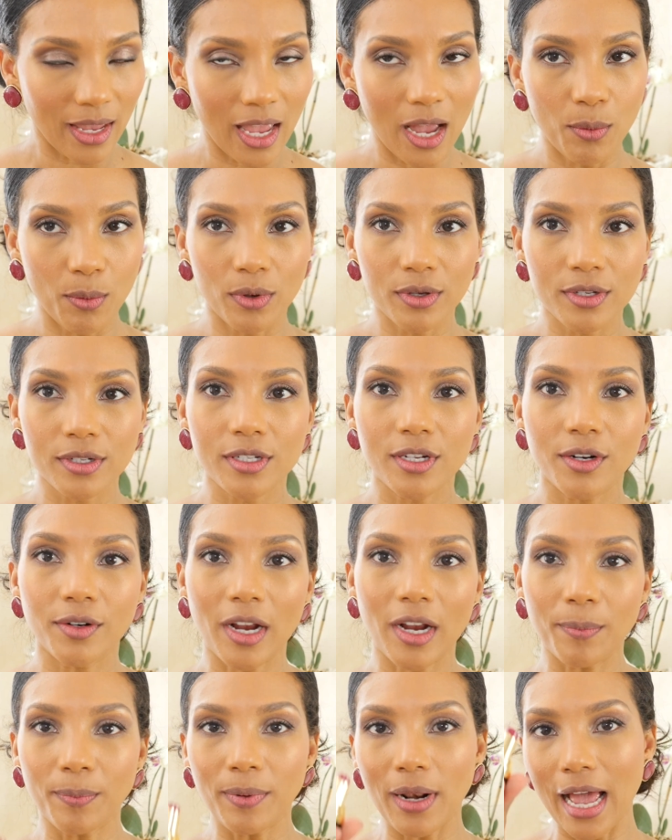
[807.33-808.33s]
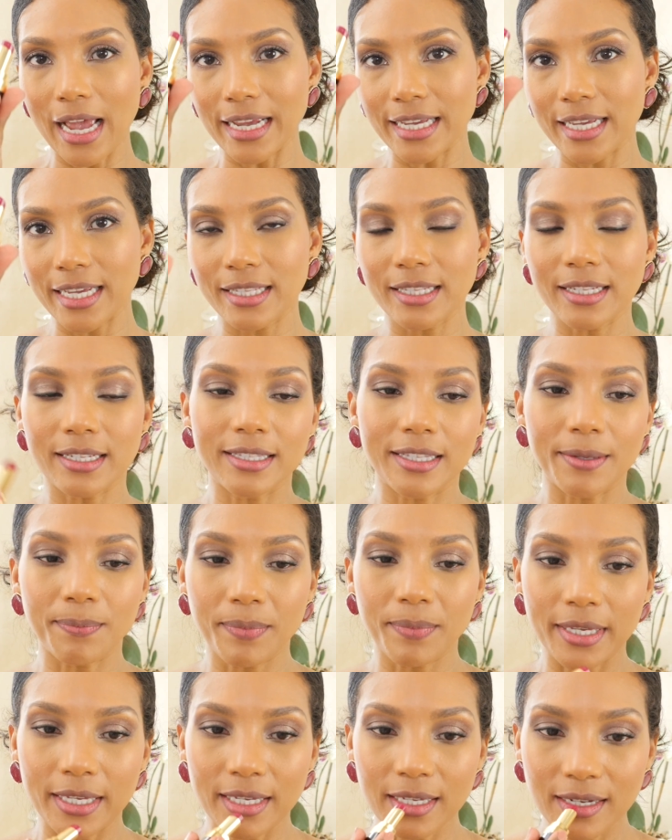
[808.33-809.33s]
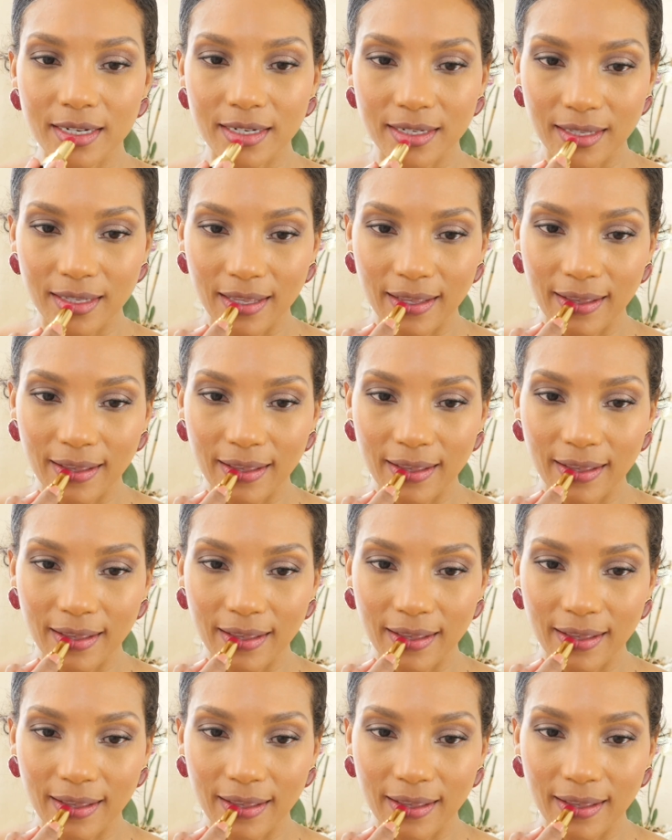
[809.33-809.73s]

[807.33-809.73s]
I will start applying the pink